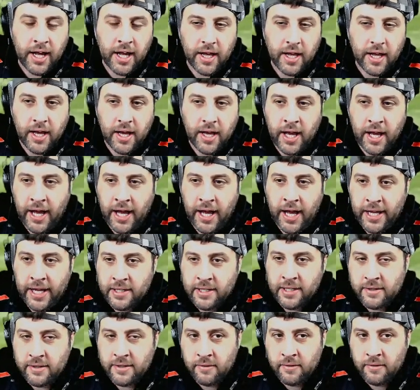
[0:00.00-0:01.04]
and
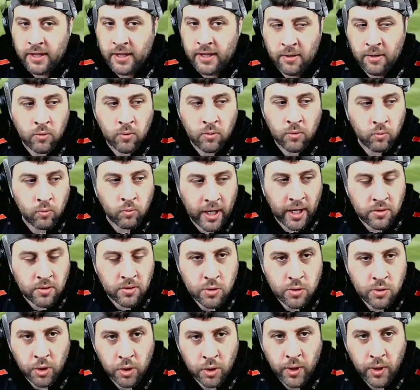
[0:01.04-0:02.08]
Wales
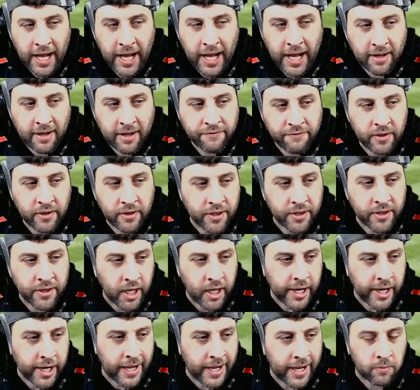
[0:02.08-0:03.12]
will have the line
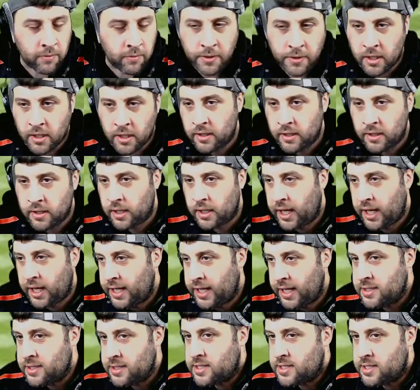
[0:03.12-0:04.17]
out
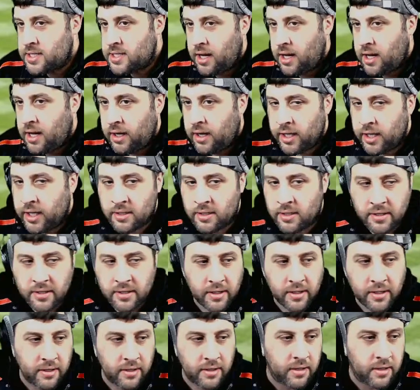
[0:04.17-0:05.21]
inside
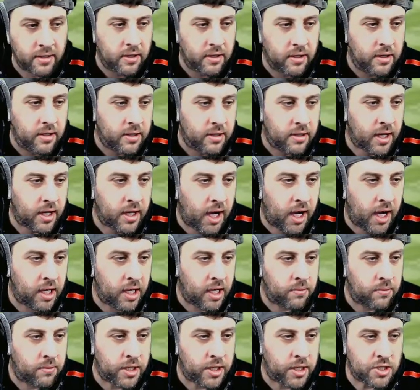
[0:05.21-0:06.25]
the
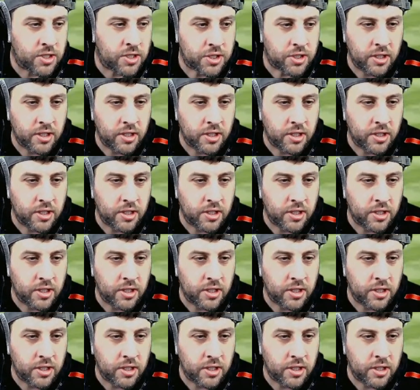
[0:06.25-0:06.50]
Irish